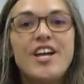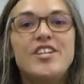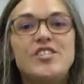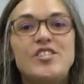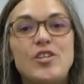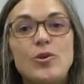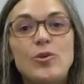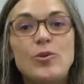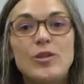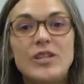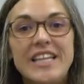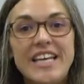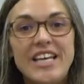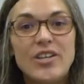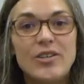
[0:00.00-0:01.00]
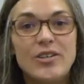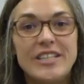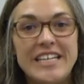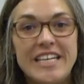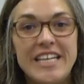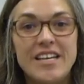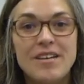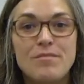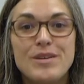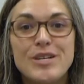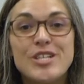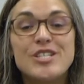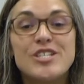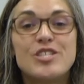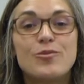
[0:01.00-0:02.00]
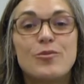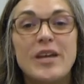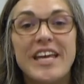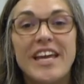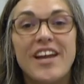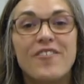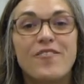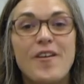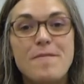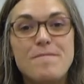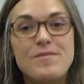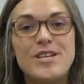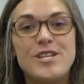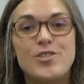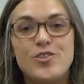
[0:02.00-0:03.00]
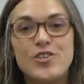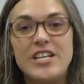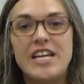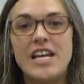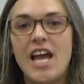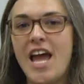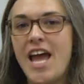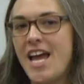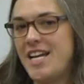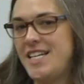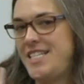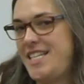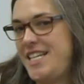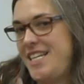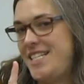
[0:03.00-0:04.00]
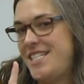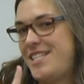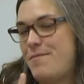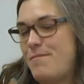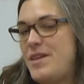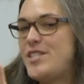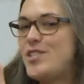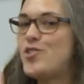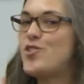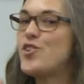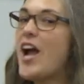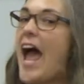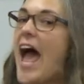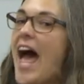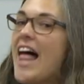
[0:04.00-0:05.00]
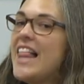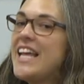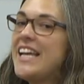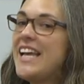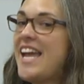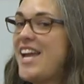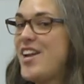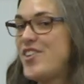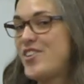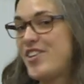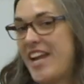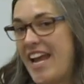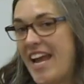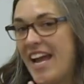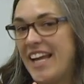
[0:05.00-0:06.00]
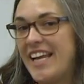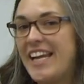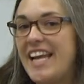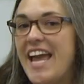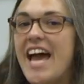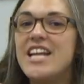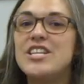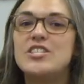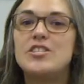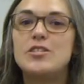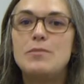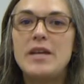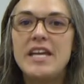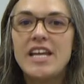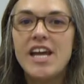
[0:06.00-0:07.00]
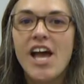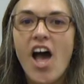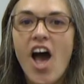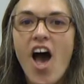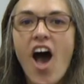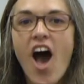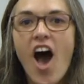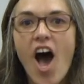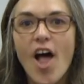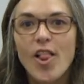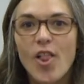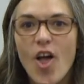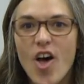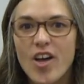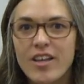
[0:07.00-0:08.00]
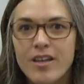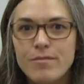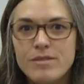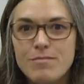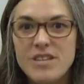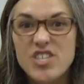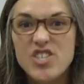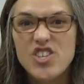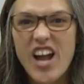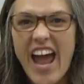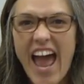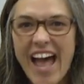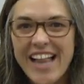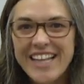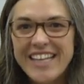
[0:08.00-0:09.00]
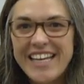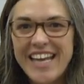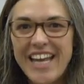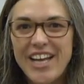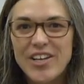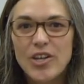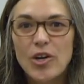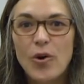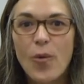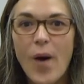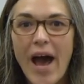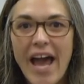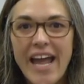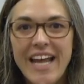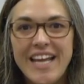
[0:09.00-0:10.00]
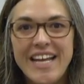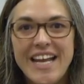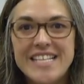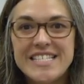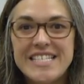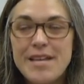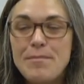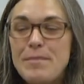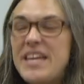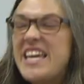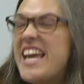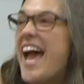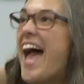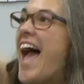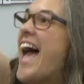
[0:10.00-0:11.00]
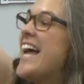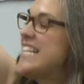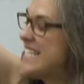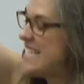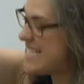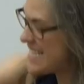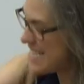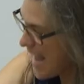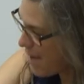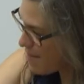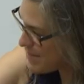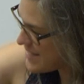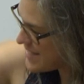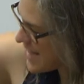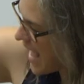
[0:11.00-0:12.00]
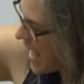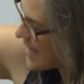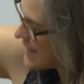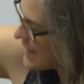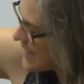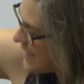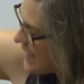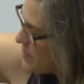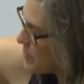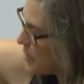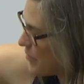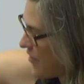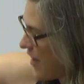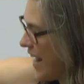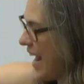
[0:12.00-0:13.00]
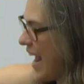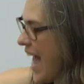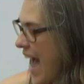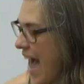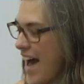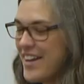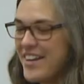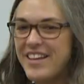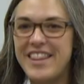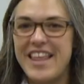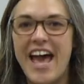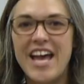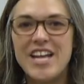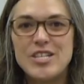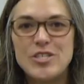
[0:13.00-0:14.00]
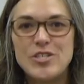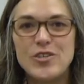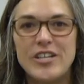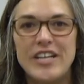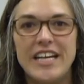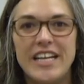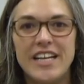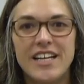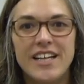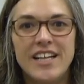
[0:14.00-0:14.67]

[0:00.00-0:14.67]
Two little lemurs swinging from the tree. Teasing Mr. Alligator can't catch me. Along comes Mr. Alligator, quiet as can be, and snaps that lemur right out of that tree.